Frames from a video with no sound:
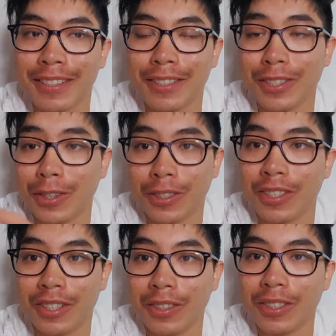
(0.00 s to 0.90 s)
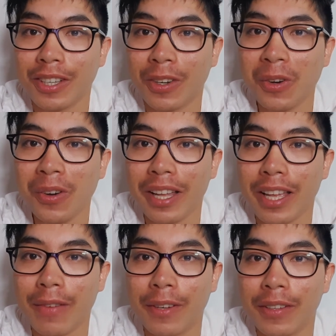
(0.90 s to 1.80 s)
chose to do so,
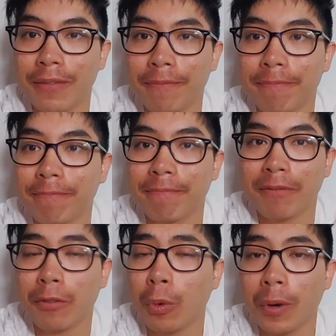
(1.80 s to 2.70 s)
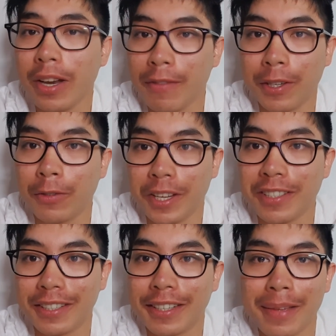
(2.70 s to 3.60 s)
even for whatever
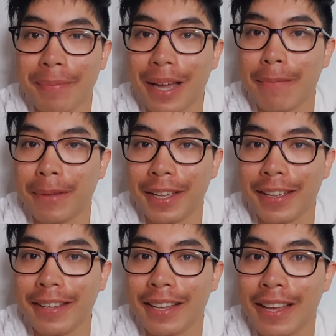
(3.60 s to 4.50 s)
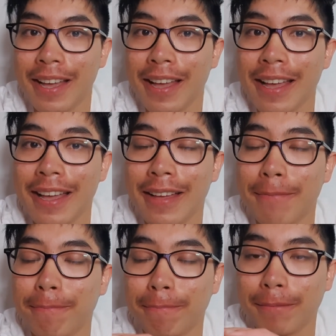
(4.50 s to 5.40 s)
reason it might be,
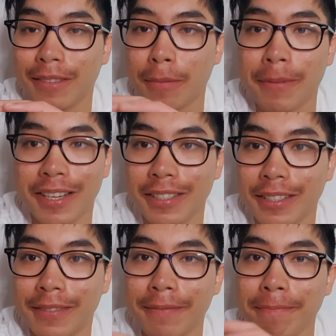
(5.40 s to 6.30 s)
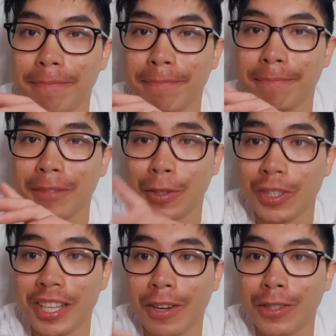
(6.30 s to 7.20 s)
the person who
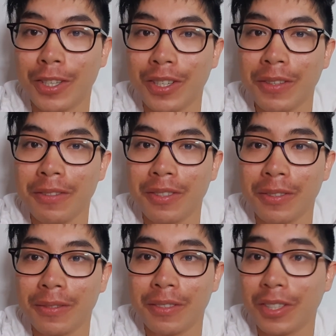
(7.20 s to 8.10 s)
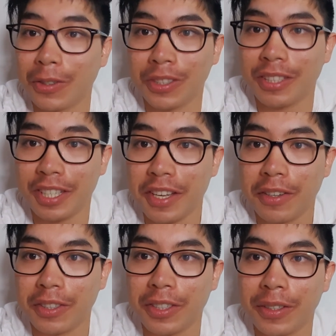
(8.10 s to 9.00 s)
cheated on you chose to cheat
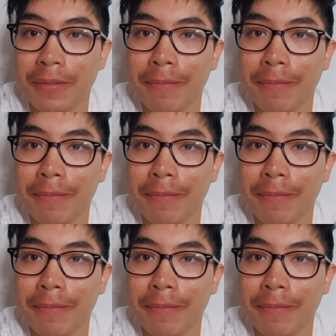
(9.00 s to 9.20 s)
on you.